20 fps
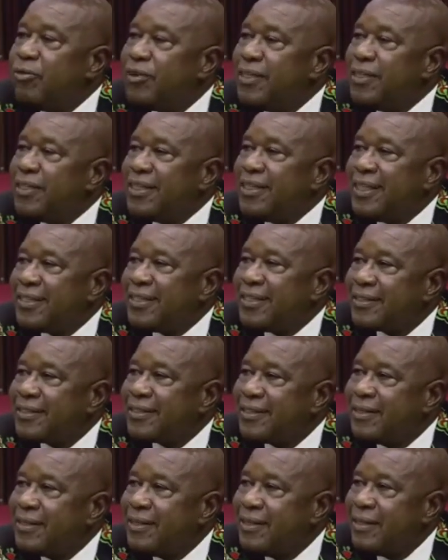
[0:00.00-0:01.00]
leaders.
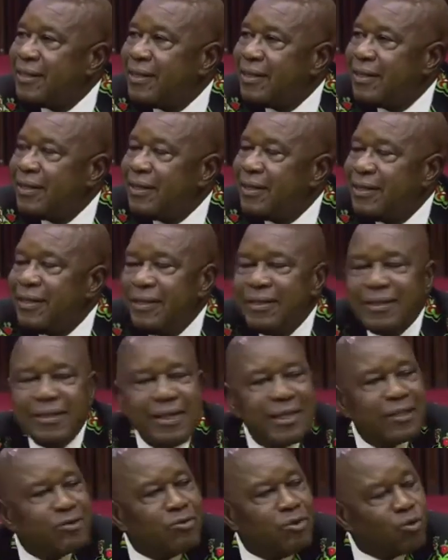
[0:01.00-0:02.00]
It
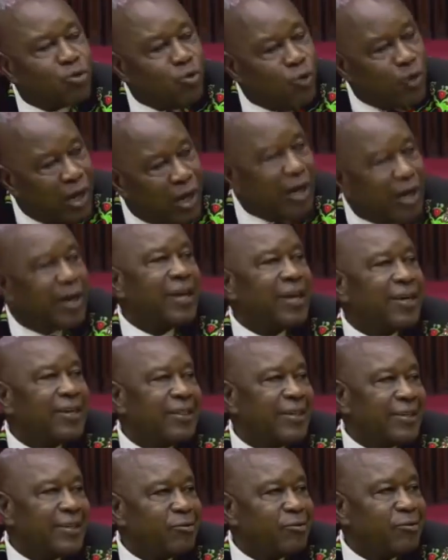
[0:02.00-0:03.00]
does not work like
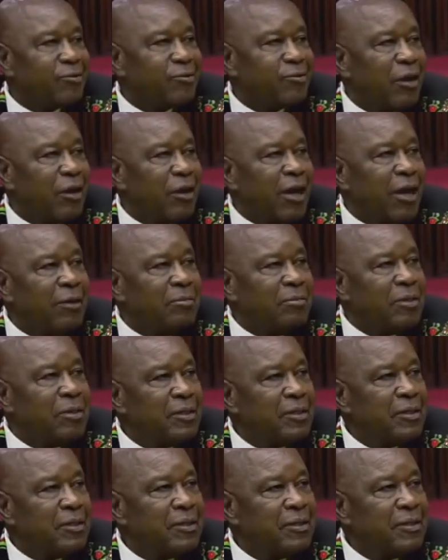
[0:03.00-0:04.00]
that with our army.
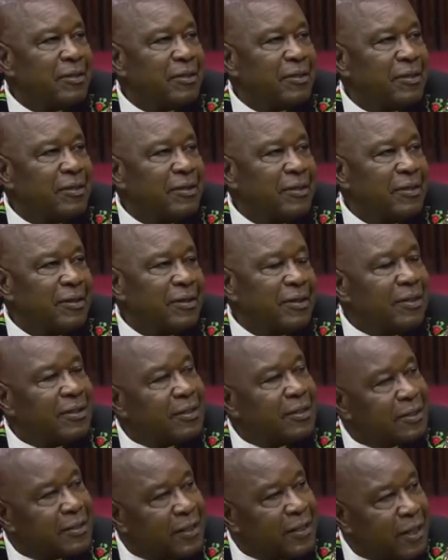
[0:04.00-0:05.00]

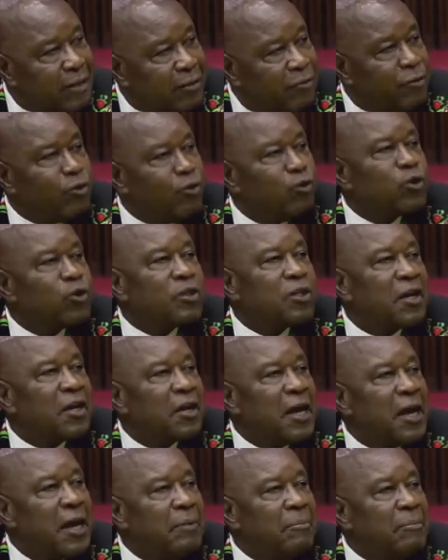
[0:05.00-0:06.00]
It is a
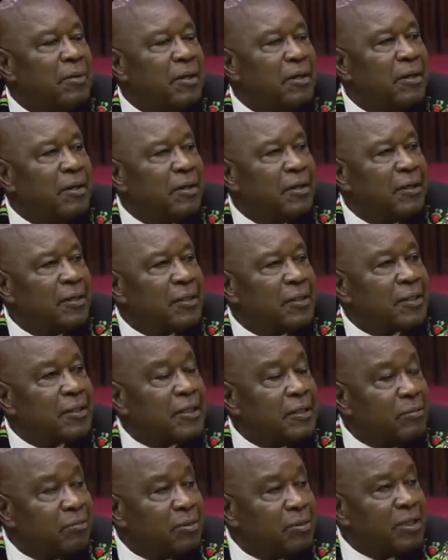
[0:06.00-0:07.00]
revolutionary army
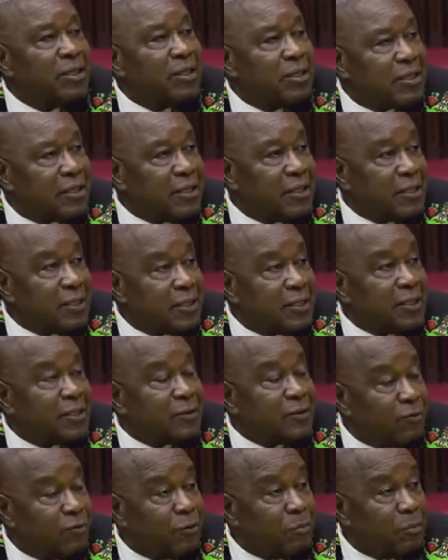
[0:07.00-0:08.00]
steeped in the
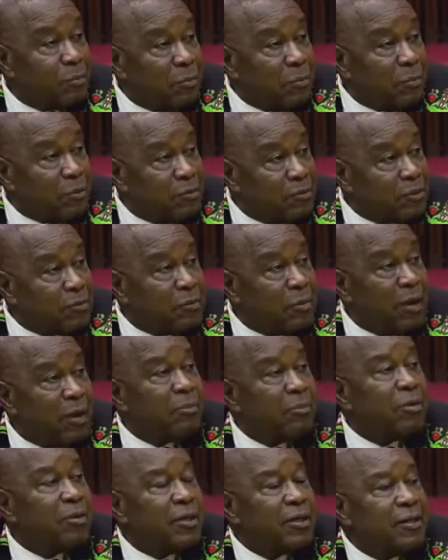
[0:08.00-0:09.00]
traditions of the people of
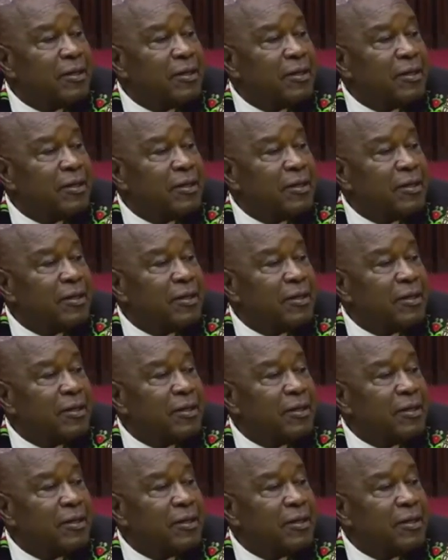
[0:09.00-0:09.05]
Zimbabwe.